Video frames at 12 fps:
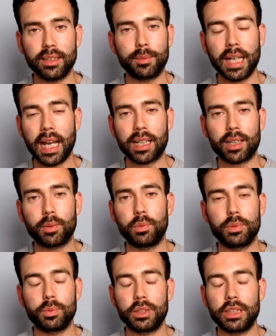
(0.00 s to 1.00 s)
CAC,
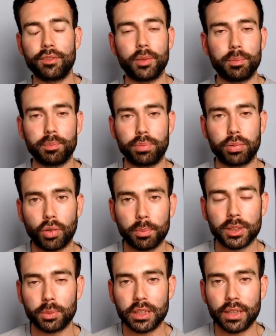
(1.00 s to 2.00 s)
whichever
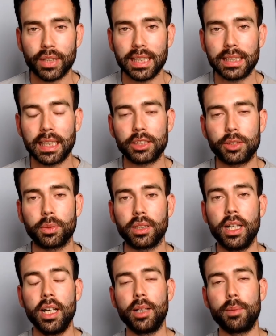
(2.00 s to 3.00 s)
barometer, whichever index you want
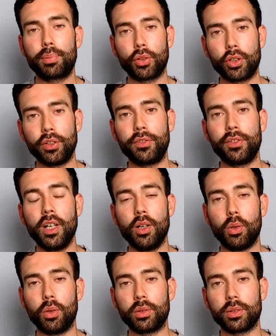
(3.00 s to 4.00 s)
to prove
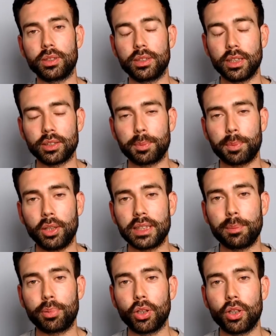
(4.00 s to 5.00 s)
or
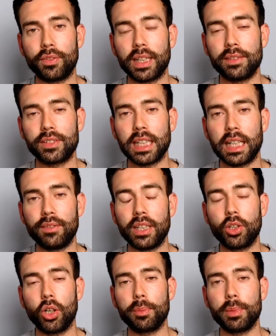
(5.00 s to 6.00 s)
supposedly prove that they've saved the
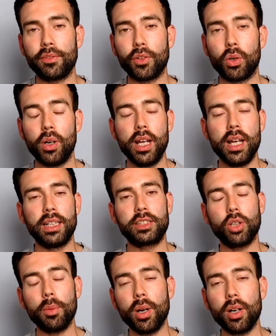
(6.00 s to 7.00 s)
economy for.
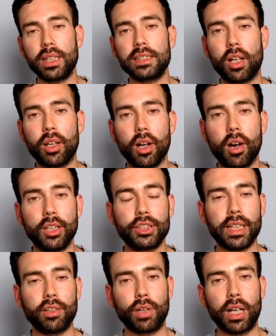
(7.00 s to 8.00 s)
Stock markets are
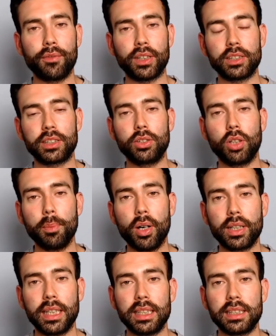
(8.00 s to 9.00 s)
largely irrelevant, because stock
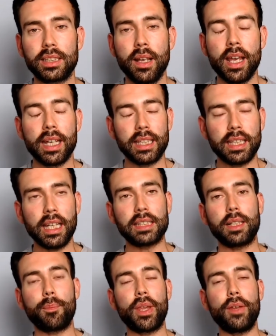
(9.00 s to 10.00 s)
markets,
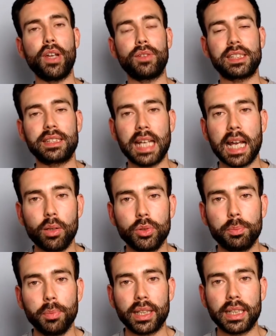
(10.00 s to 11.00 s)
yes, if you have a sound
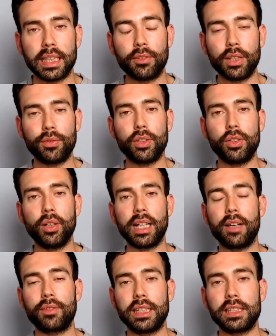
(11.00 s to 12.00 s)
money, if you don't
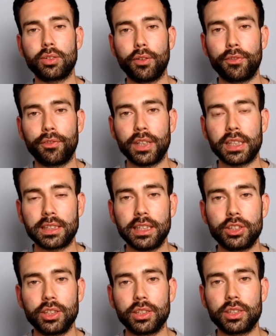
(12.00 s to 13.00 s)
have this sort of
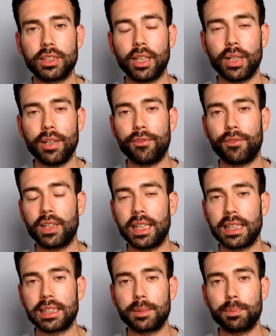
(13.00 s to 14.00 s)
fictitious,
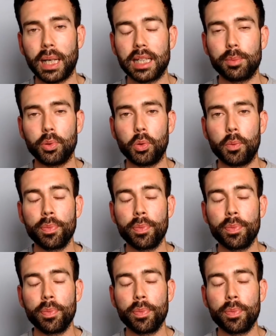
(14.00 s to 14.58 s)
infinitely expandable,